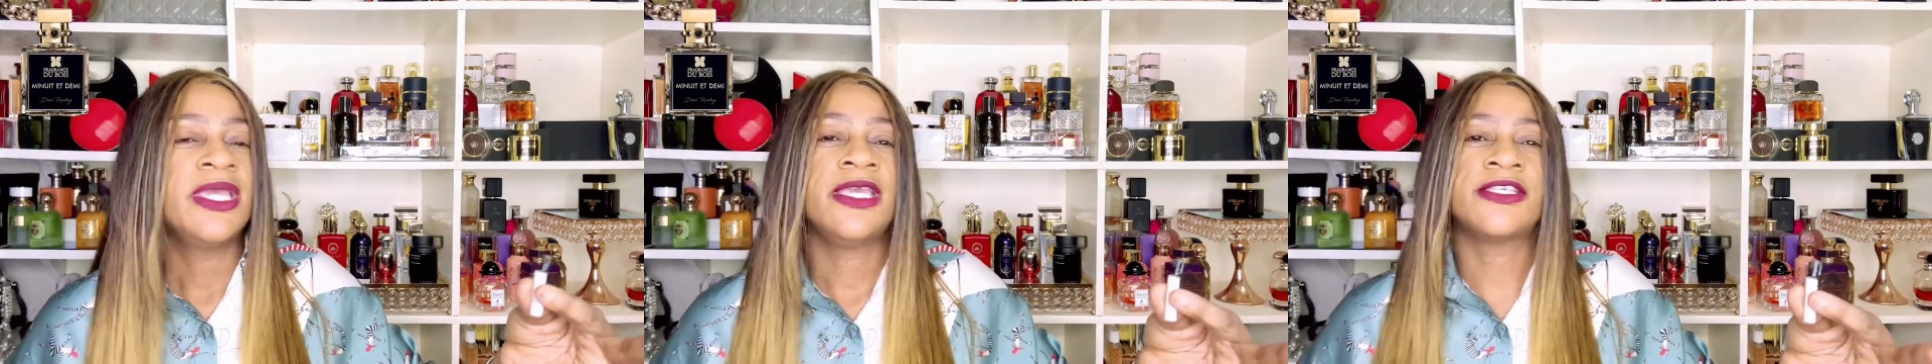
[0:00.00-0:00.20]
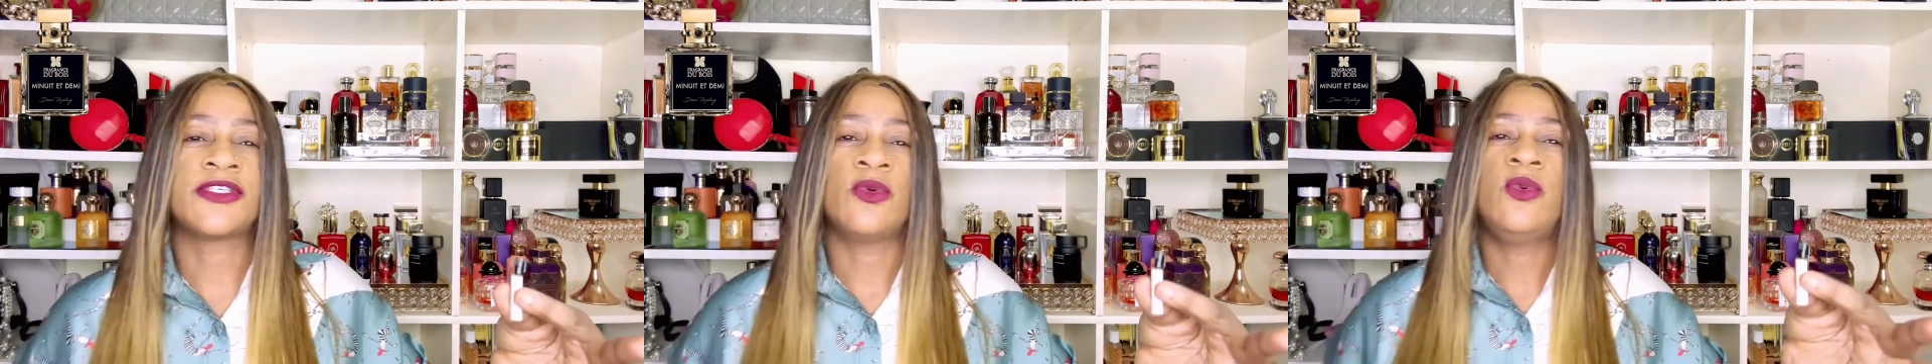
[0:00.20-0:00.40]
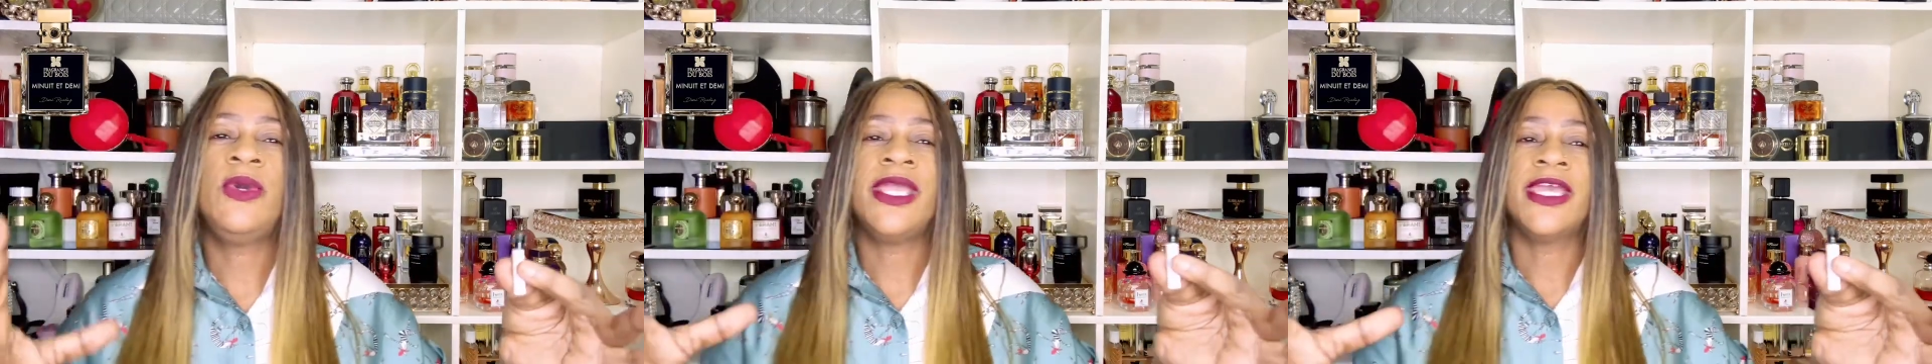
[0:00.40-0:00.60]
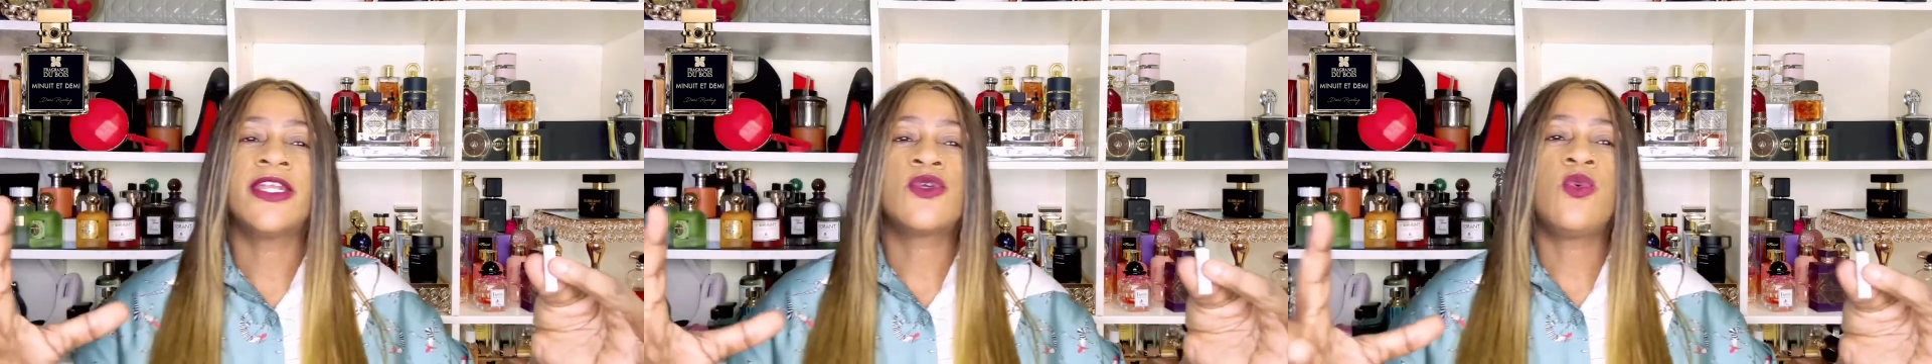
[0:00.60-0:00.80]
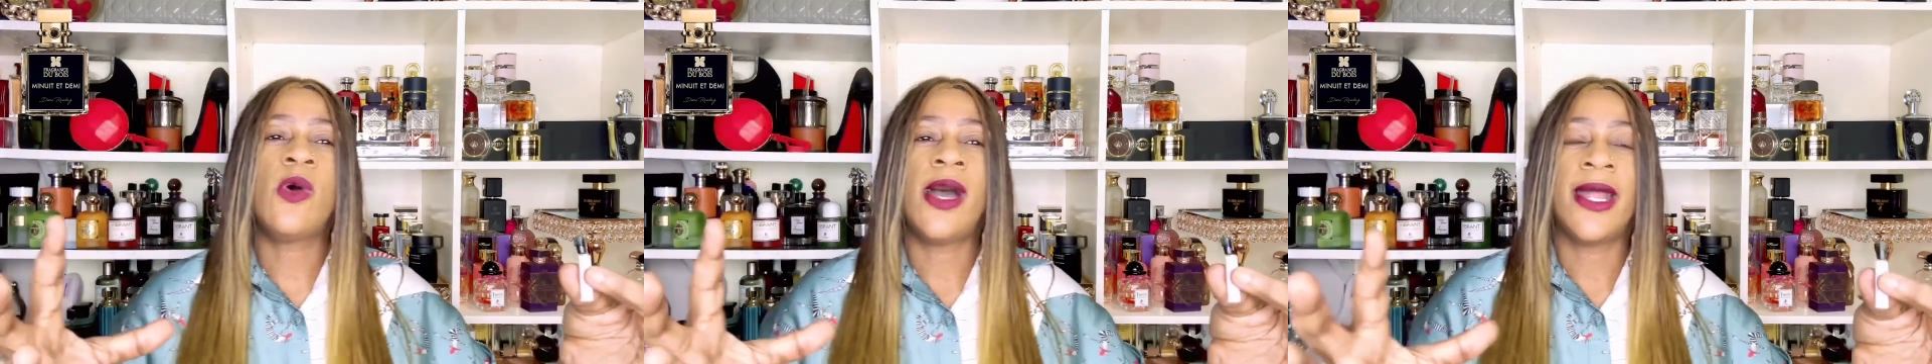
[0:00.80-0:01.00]
is a
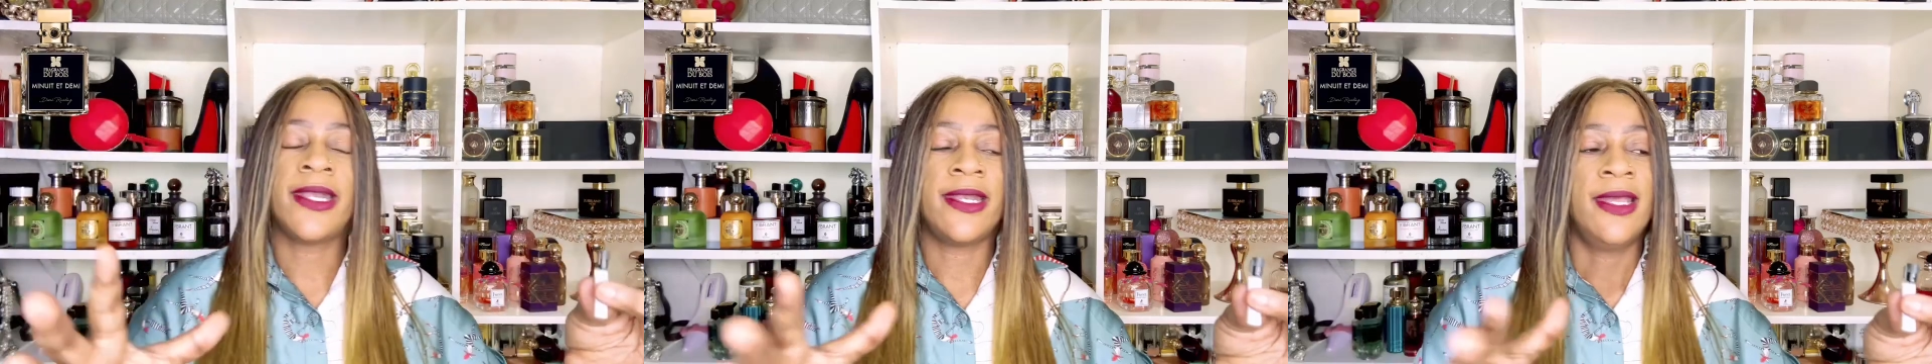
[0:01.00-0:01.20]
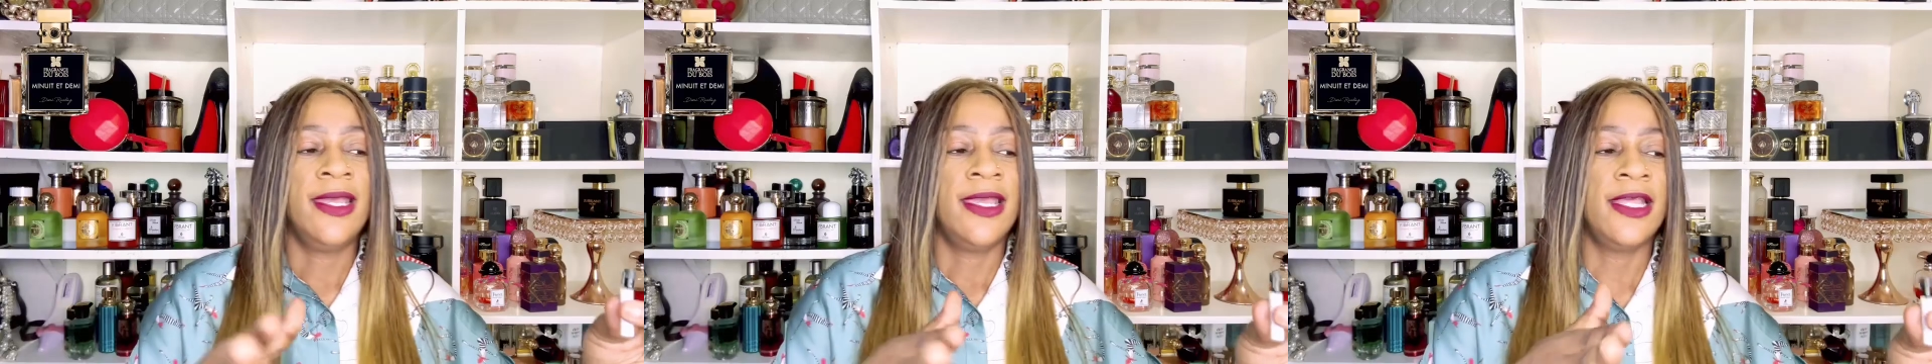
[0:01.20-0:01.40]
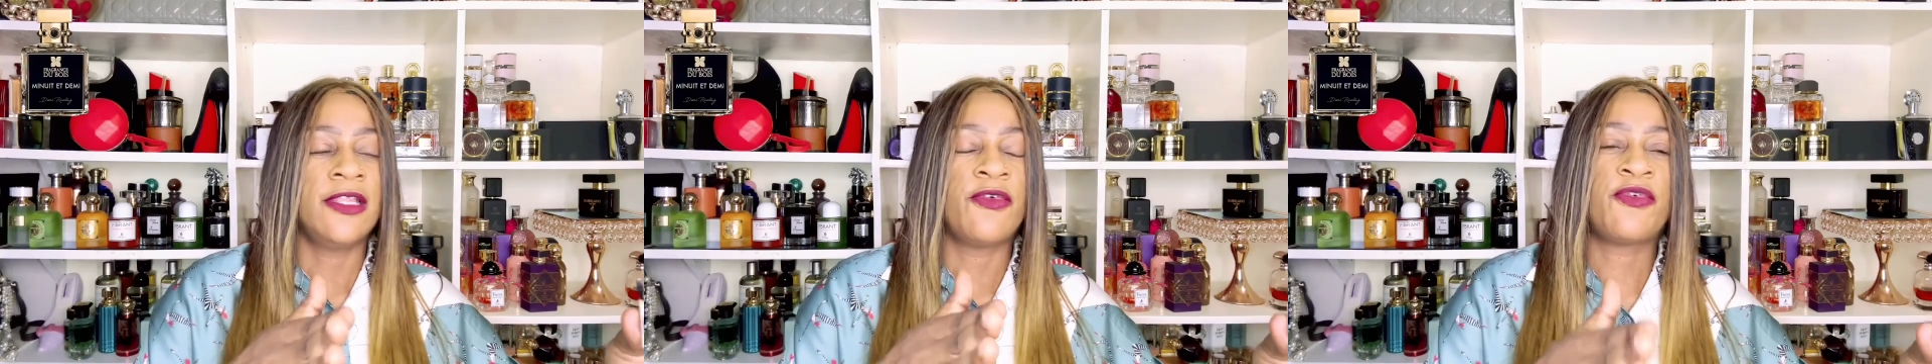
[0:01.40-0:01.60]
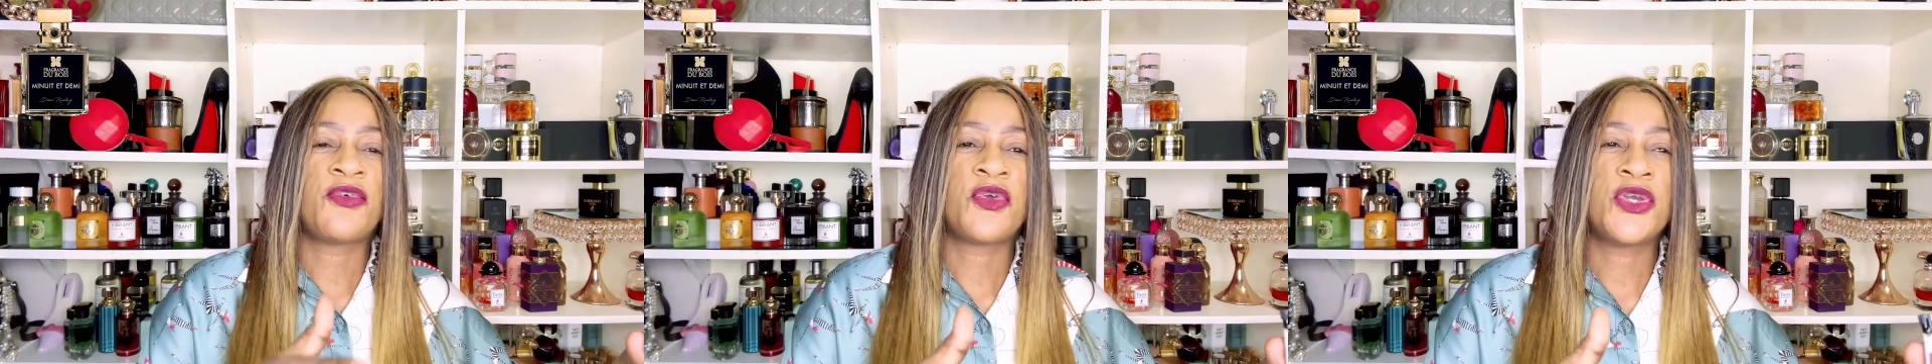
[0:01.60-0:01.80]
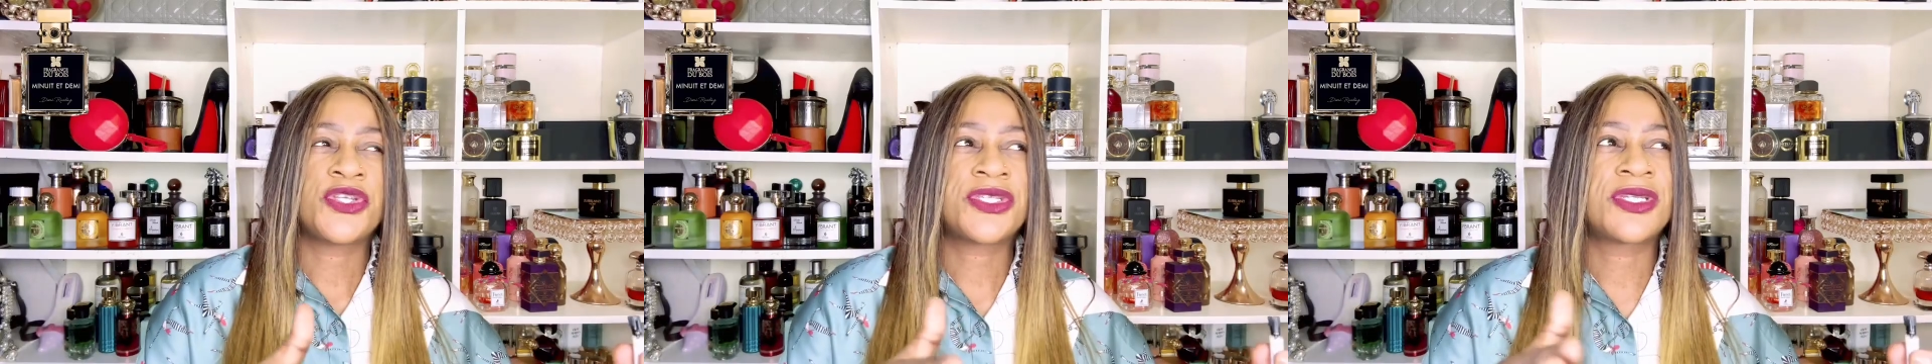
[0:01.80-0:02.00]
weird one in the
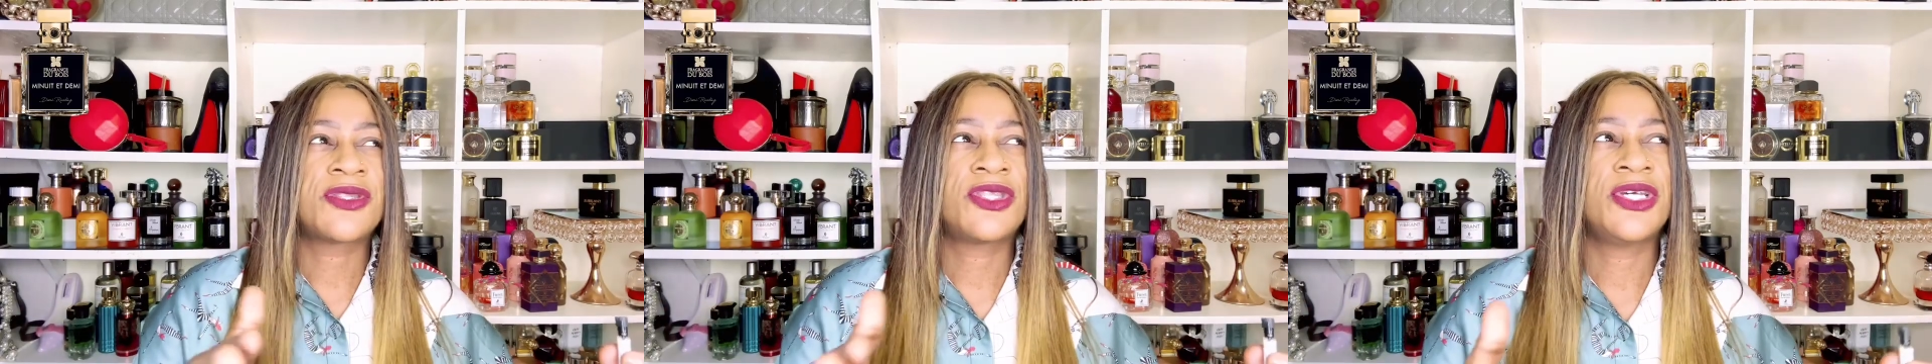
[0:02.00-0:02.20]
first